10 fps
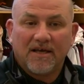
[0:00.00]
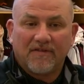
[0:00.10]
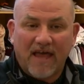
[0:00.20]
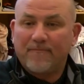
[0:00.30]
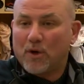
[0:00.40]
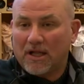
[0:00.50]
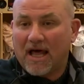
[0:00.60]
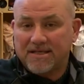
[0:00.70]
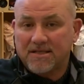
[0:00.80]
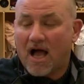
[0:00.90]
they put a
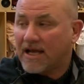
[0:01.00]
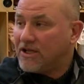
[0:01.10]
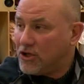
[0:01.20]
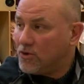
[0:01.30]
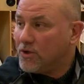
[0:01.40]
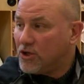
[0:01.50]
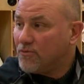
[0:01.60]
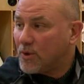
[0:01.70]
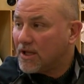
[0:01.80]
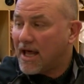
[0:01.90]
lot of stock in you, and you
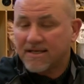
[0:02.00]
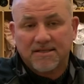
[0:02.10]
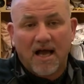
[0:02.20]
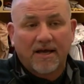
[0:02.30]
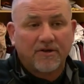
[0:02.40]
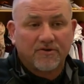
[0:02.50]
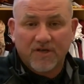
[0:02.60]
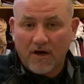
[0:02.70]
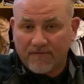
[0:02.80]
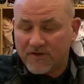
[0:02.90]
put a lot of stock in
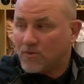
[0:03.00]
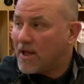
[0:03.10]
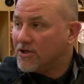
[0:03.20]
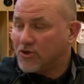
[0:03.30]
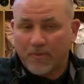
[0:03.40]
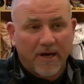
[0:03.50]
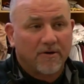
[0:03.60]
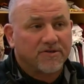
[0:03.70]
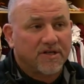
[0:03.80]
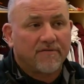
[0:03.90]
yourself, and as well as your
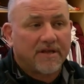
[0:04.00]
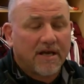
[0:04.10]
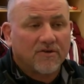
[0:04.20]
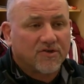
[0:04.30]
parents and everything else.